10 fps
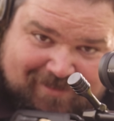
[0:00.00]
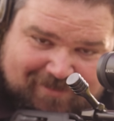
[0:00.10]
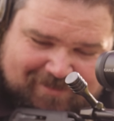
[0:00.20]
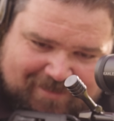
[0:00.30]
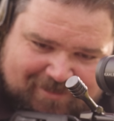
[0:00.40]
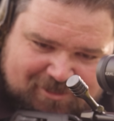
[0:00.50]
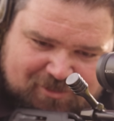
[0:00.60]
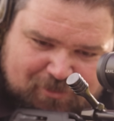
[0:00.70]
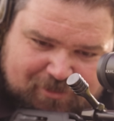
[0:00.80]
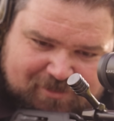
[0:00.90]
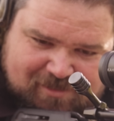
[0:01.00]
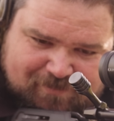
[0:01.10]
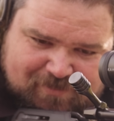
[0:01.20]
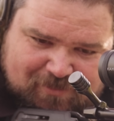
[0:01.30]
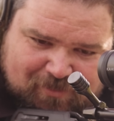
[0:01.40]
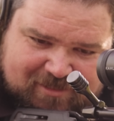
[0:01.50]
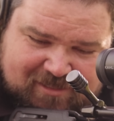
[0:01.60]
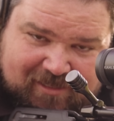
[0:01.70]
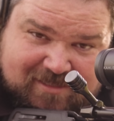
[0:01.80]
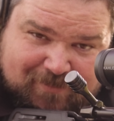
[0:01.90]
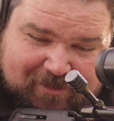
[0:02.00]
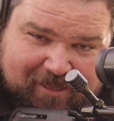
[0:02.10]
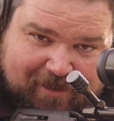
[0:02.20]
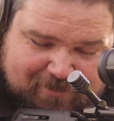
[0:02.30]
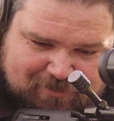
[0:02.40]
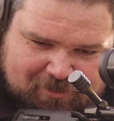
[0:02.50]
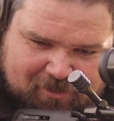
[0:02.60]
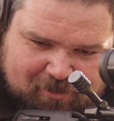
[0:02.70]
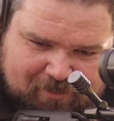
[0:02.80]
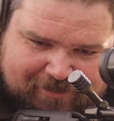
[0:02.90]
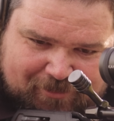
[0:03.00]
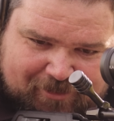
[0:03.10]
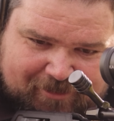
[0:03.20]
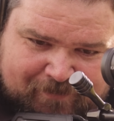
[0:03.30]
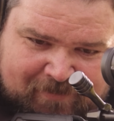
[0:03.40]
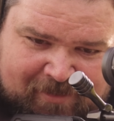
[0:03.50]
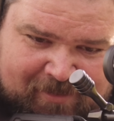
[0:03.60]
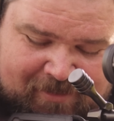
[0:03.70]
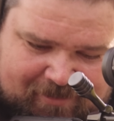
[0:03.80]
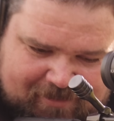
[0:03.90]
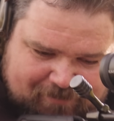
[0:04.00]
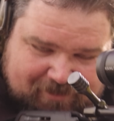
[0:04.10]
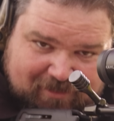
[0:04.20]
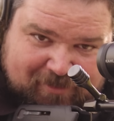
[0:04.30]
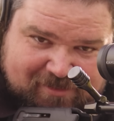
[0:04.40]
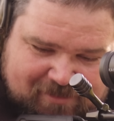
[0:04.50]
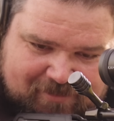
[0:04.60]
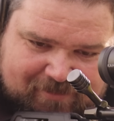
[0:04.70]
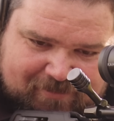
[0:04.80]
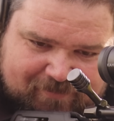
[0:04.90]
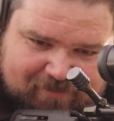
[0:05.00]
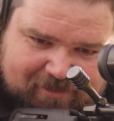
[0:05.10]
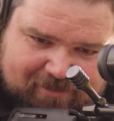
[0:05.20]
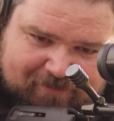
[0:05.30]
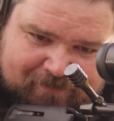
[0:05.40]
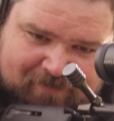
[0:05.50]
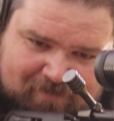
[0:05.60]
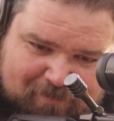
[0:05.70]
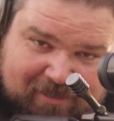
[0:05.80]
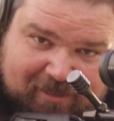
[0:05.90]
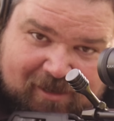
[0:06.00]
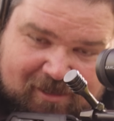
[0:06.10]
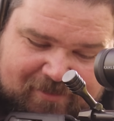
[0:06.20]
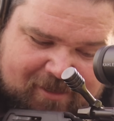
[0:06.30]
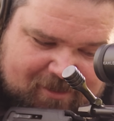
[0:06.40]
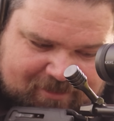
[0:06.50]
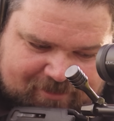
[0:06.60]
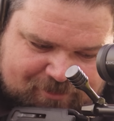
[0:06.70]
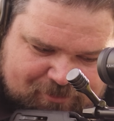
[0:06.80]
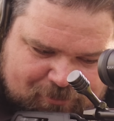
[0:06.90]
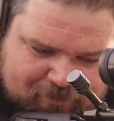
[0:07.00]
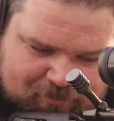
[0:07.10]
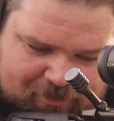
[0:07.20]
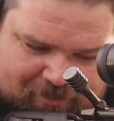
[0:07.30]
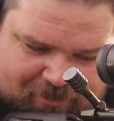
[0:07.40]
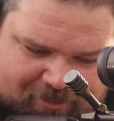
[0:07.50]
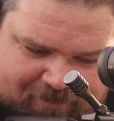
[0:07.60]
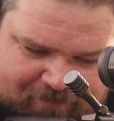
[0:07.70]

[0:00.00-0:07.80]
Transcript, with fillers: the dented shoulders. Once again, something that happens when you are reloading. Um, you get a piece of uh, media on there and it dents your shoulder when you're reloading